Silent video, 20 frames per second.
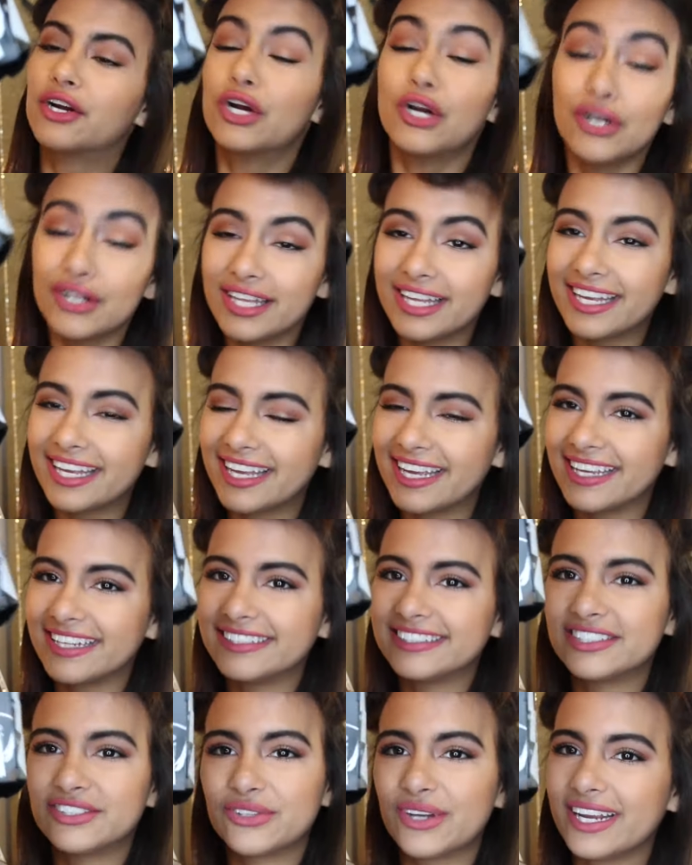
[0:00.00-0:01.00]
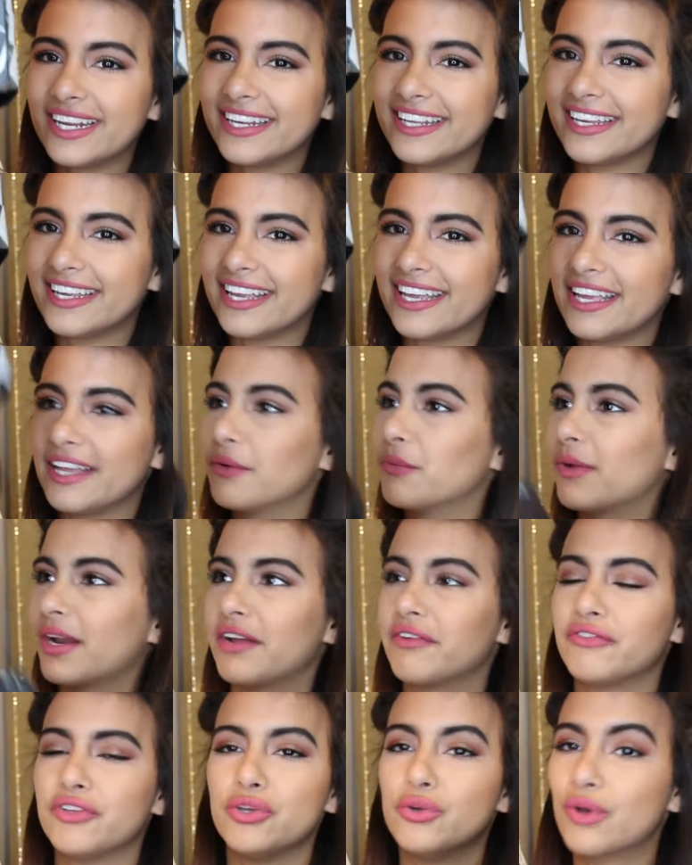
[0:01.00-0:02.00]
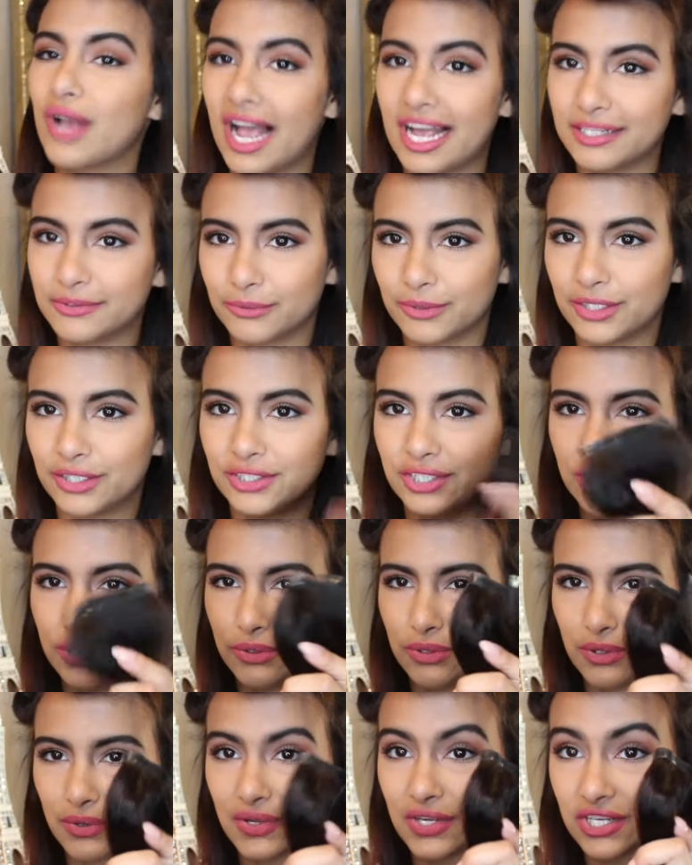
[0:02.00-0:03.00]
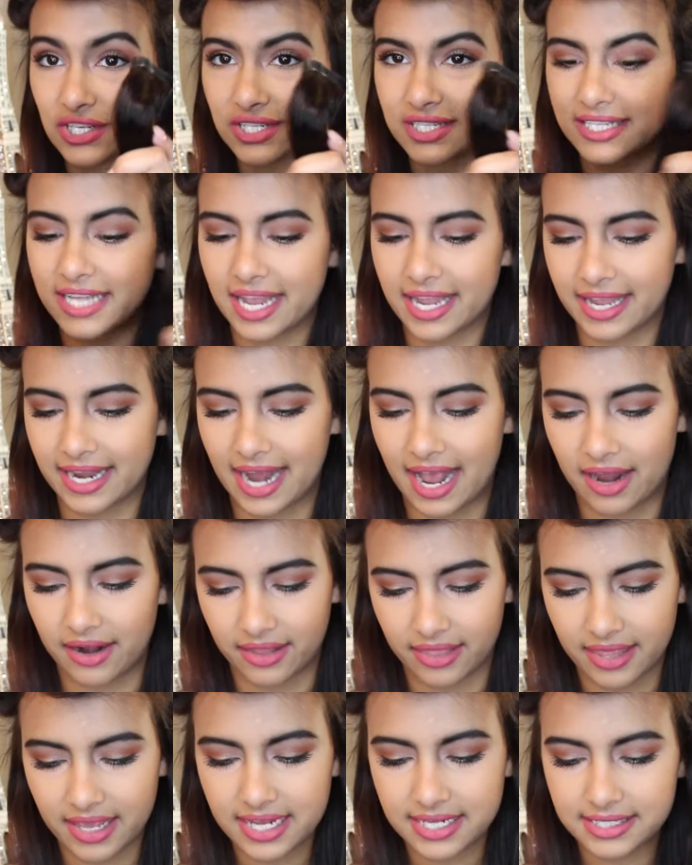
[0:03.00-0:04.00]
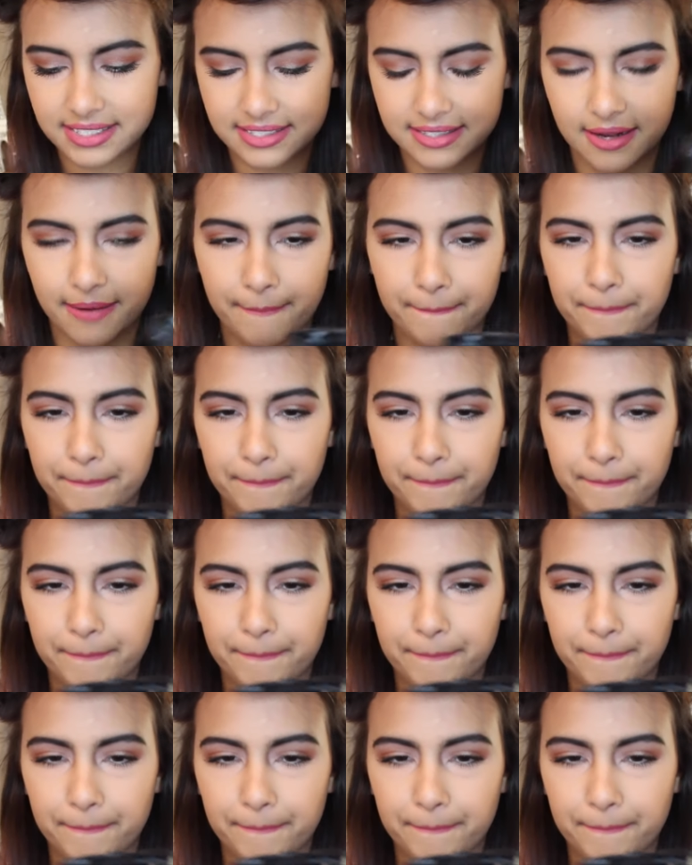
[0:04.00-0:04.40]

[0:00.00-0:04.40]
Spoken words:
curling it, straightening it, whatever you guys want to do, you can just take it out of this.